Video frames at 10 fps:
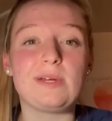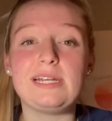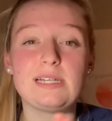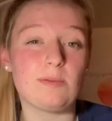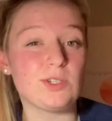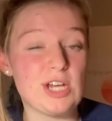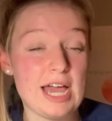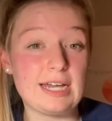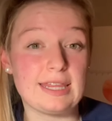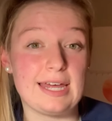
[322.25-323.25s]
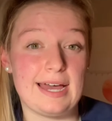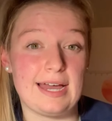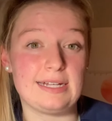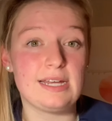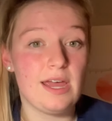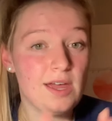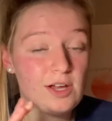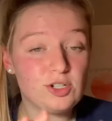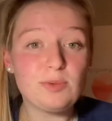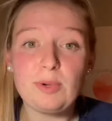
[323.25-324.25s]
double check that
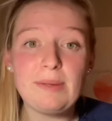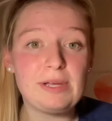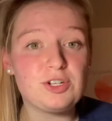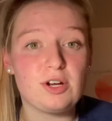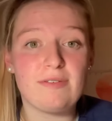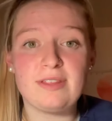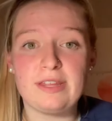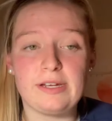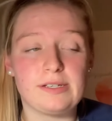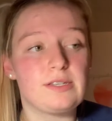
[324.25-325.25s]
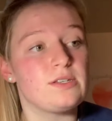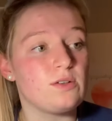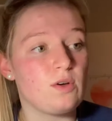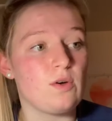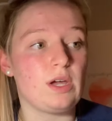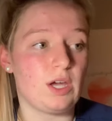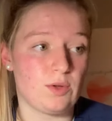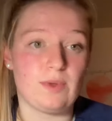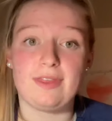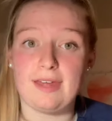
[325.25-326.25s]
drip rate, make sure everything's still going good
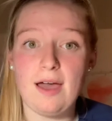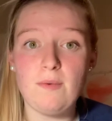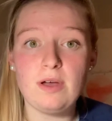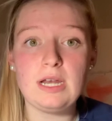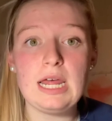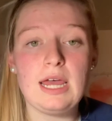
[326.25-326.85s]
with that one